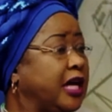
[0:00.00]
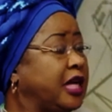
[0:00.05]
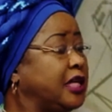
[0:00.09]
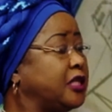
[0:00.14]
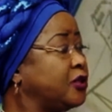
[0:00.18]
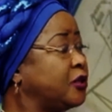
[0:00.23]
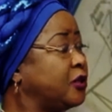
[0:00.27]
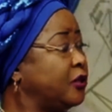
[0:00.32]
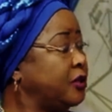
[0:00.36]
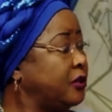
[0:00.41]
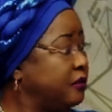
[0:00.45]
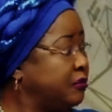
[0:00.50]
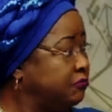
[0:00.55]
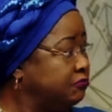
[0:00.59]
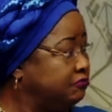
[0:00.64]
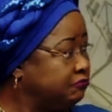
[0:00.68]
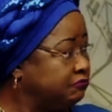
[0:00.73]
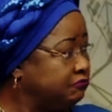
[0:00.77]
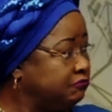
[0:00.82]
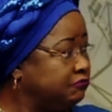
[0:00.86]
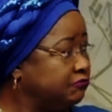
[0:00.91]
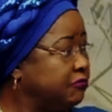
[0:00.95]
And so
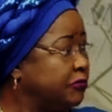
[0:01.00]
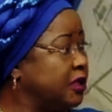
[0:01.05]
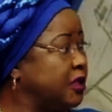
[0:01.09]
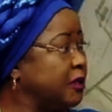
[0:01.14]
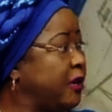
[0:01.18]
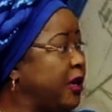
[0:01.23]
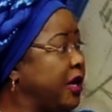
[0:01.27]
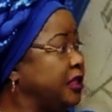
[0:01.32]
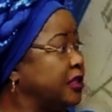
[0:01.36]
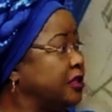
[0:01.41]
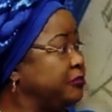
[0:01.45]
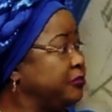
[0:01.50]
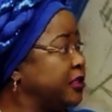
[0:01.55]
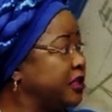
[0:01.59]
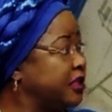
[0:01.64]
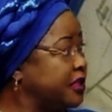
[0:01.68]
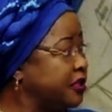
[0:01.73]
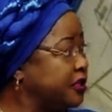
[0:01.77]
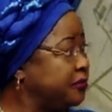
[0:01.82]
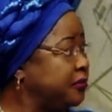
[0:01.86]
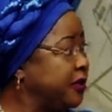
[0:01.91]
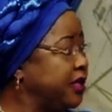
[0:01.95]
the white
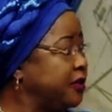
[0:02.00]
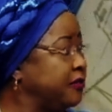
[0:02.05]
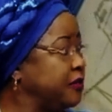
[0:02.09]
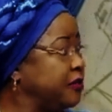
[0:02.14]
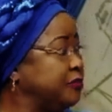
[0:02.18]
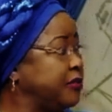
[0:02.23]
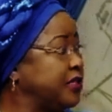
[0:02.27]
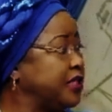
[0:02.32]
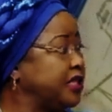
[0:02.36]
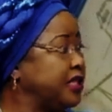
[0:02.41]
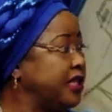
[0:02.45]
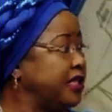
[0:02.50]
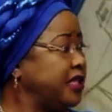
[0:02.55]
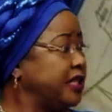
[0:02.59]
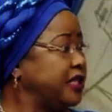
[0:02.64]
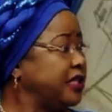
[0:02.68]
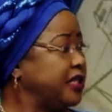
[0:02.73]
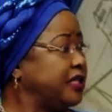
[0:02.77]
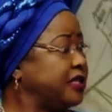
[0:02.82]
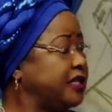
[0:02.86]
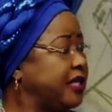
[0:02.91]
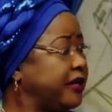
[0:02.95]
British men would be sent
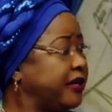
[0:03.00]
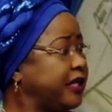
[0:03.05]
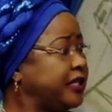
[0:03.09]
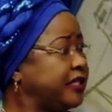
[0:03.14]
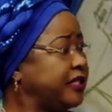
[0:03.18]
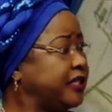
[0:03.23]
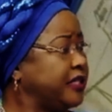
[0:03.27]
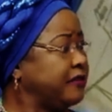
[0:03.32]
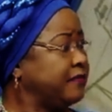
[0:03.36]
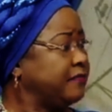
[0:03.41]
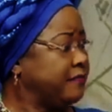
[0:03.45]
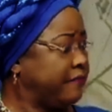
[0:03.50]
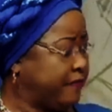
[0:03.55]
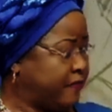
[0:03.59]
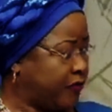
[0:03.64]
in this direction.